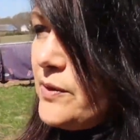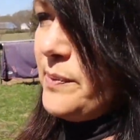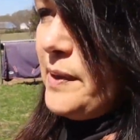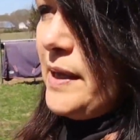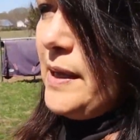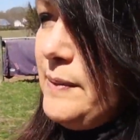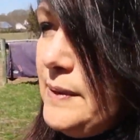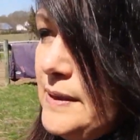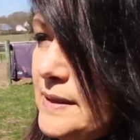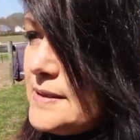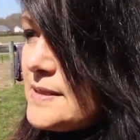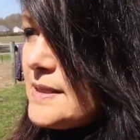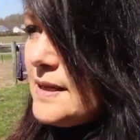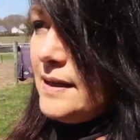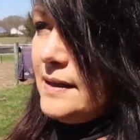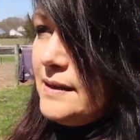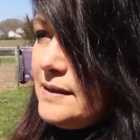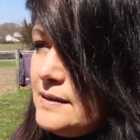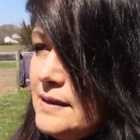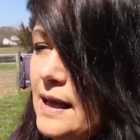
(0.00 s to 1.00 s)
the babies
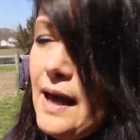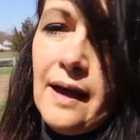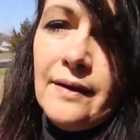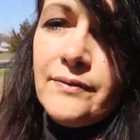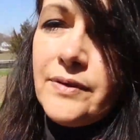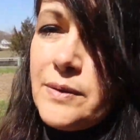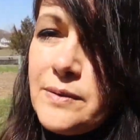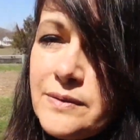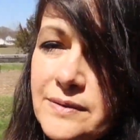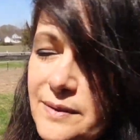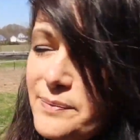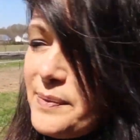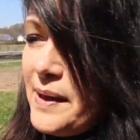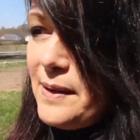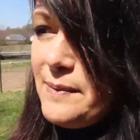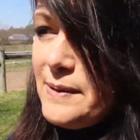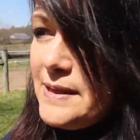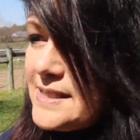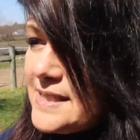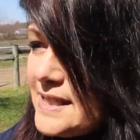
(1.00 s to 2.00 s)
and having the
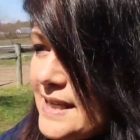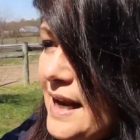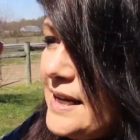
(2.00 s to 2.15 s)
babies,